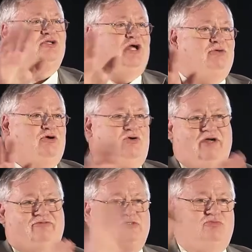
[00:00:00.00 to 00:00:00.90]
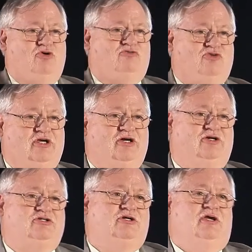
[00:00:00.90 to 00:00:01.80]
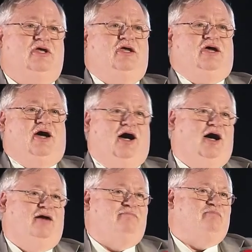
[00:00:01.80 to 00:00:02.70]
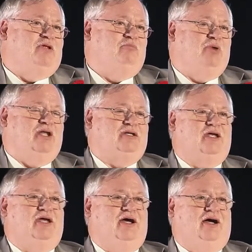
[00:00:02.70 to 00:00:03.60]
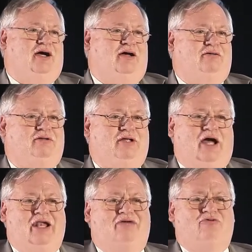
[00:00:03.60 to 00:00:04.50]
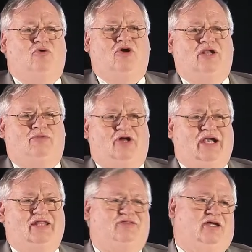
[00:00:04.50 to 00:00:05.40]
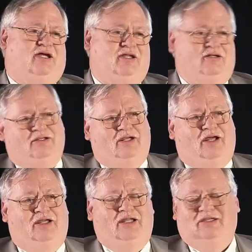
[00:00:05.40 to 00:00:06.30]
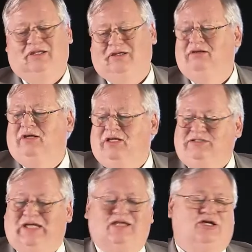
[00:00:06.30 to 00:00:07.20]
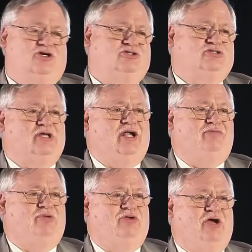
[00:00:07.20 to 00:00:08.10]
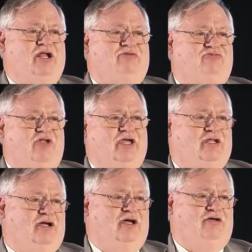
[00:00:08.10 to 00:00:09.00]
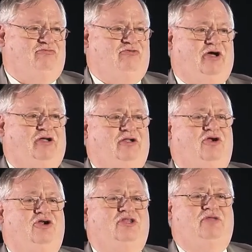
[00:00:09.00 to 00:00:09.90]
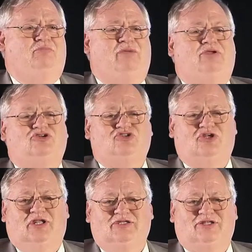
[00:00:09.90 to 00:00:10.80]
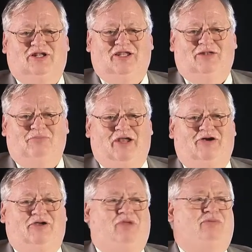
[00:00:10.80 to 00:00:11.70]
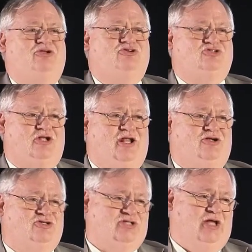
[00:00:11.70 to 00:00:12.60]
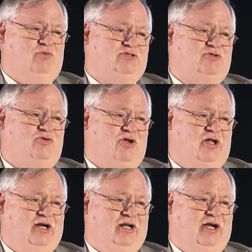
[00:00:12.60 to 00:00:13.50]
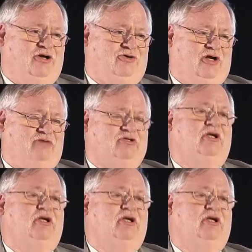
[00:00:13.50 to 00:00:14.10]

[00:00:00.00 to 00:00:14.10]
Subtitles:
time ago. I haven't smoked for years. But I never worried about anything, and in the 10 years that I've been running FLYHT, I've learned that maybe you should listen a little better and maybe you should understand what's going on in an aircraft.